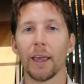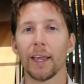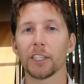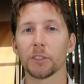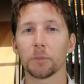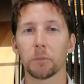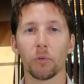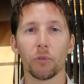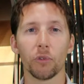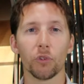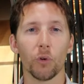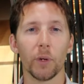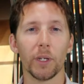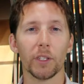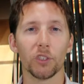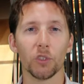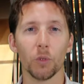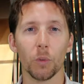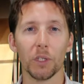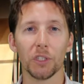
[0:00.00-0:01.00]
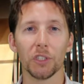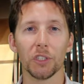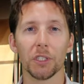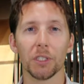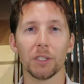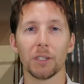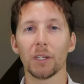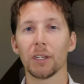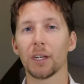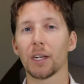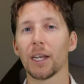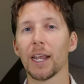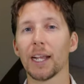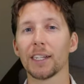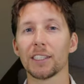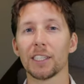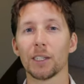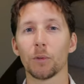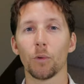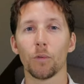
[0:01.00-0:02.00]
exploring your intuition,
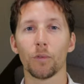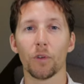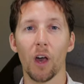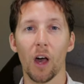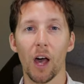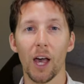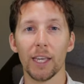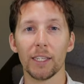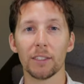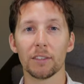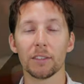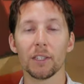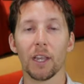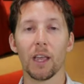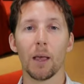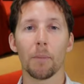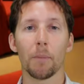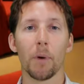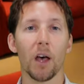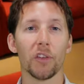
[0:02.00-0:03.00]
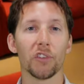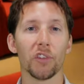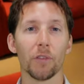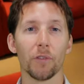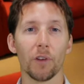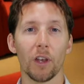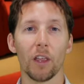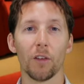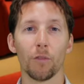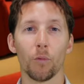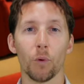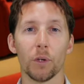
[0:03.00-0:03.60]
connecting with guides, passing over loved